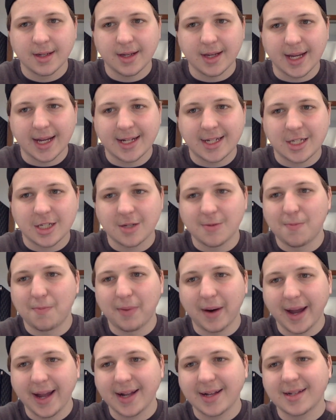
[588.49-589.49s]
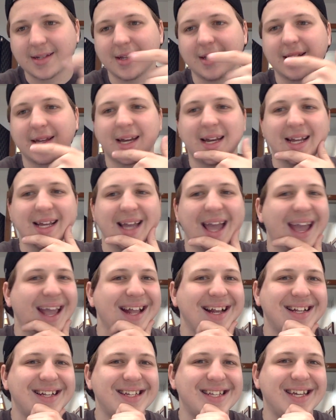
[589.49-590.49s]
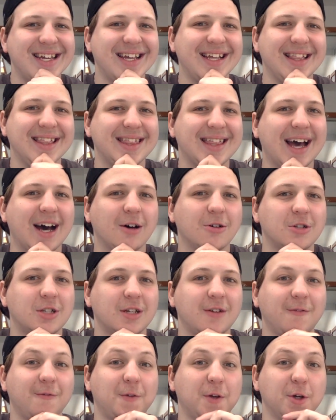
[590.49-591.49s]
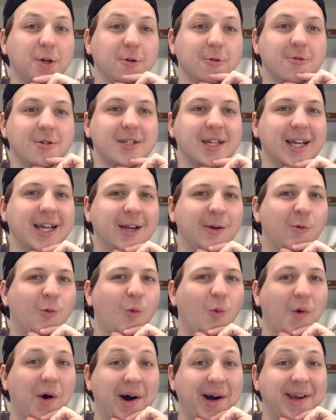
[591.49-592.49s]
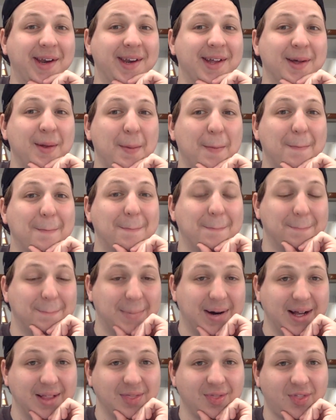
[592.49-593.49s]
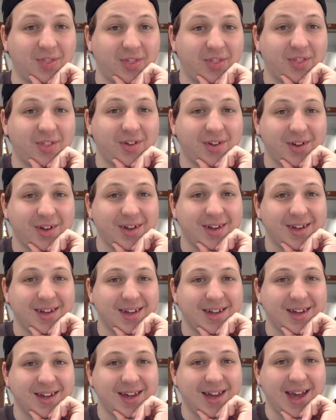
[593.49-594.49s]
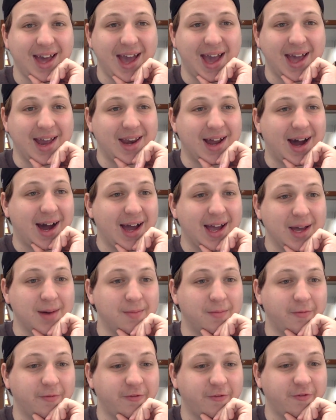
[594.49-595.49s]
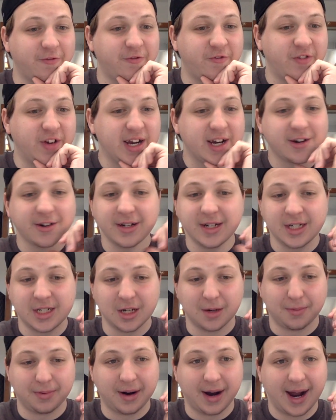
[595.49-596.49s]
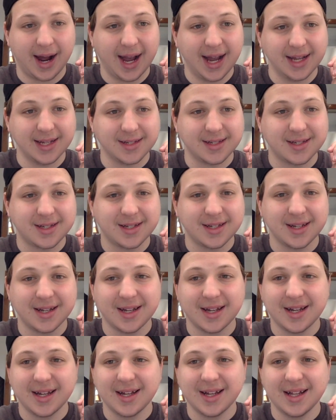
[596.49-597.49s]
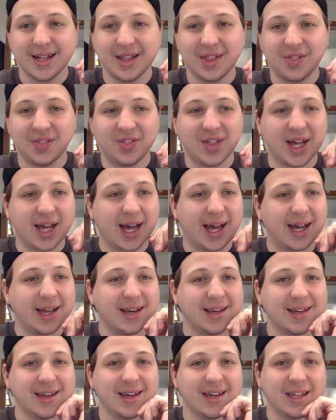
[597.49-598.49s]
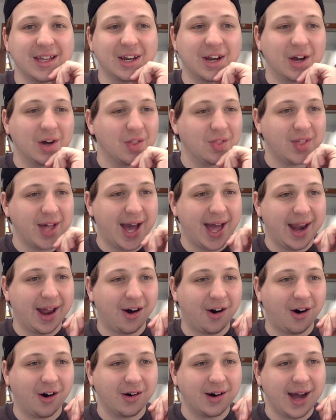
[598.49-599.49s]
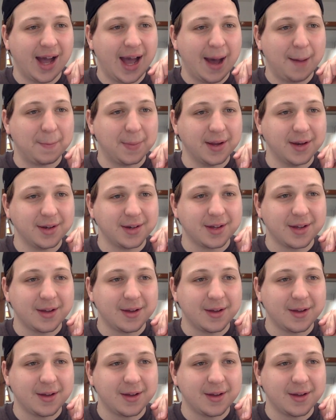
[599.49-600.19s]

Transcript: It spiked, getting 18,000 views in 1 month. And I am very surprised that, that all happened.